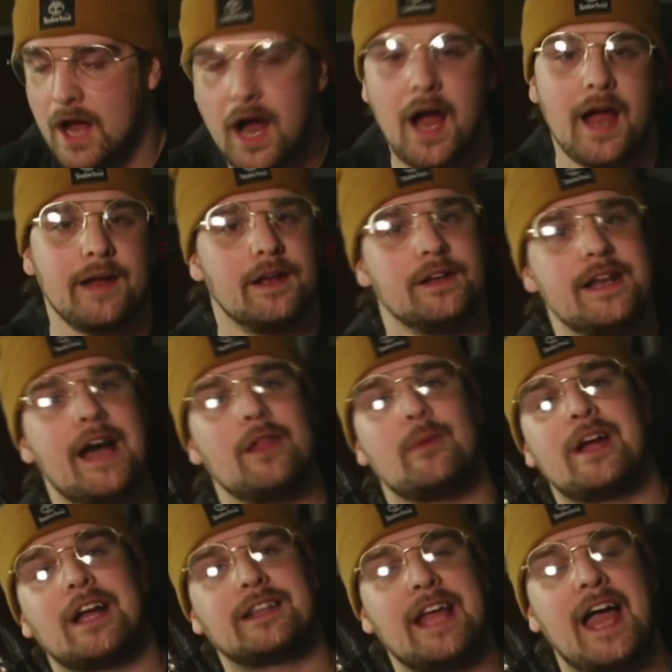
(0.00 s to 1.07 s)
All right, now that
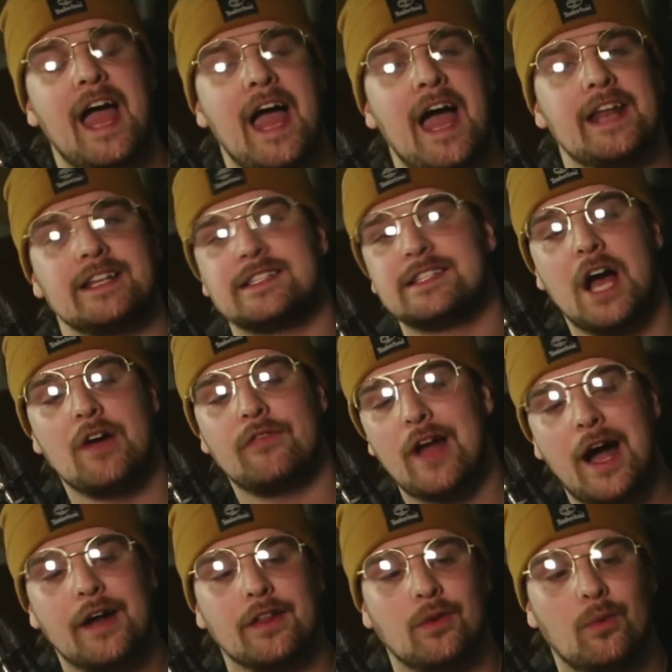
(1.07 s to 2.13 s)
we got the ad and stuff
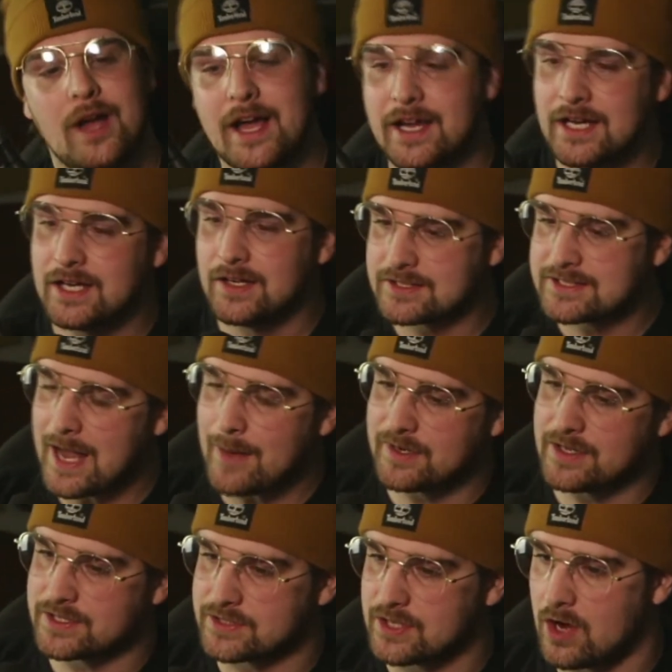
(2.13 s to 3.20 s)
out of the way, let's hop
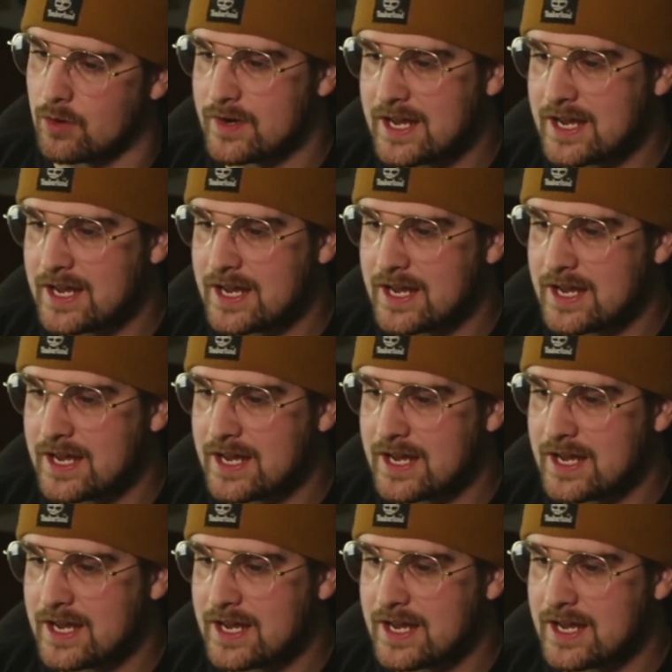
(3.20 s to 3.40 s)
into this song.